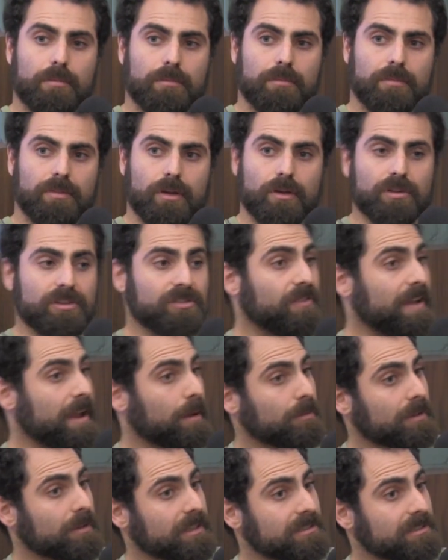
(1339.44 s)
Those
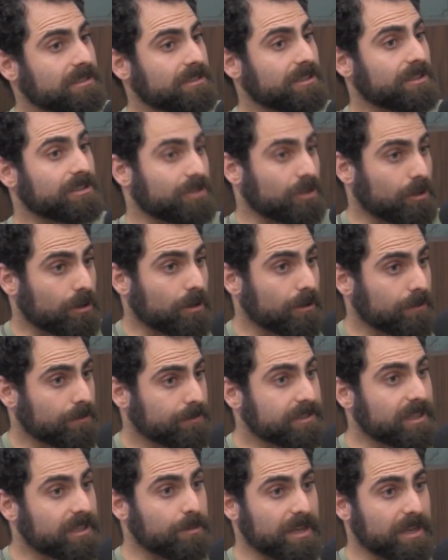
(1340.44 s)
families
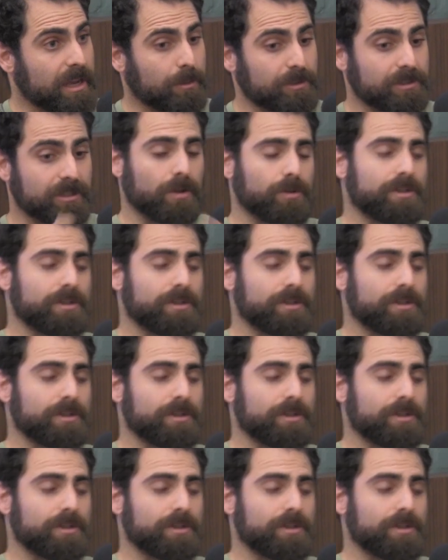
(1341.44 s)
deserve to be able to